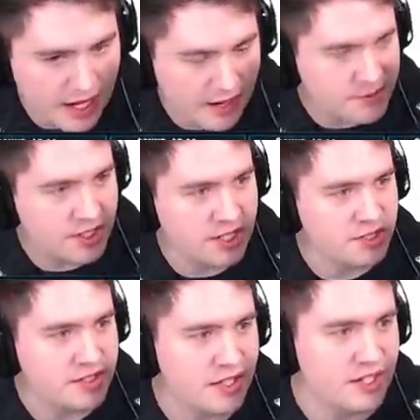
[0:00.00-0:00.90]
I'm just going to
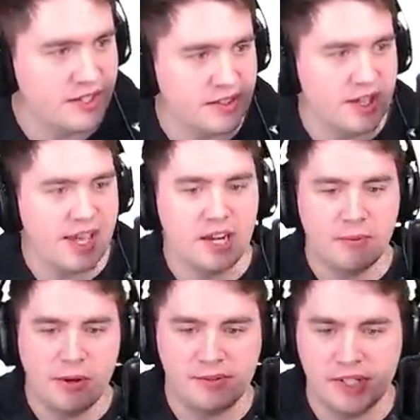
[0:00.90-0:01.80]
use the, the
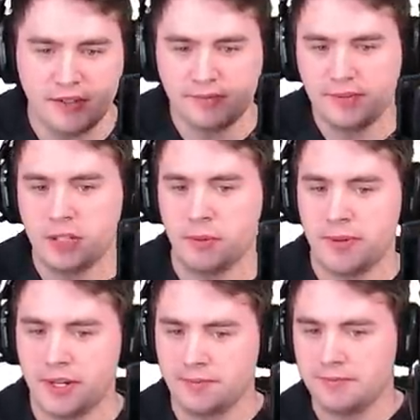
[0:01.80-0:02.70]
Anemo MC. It'll be better.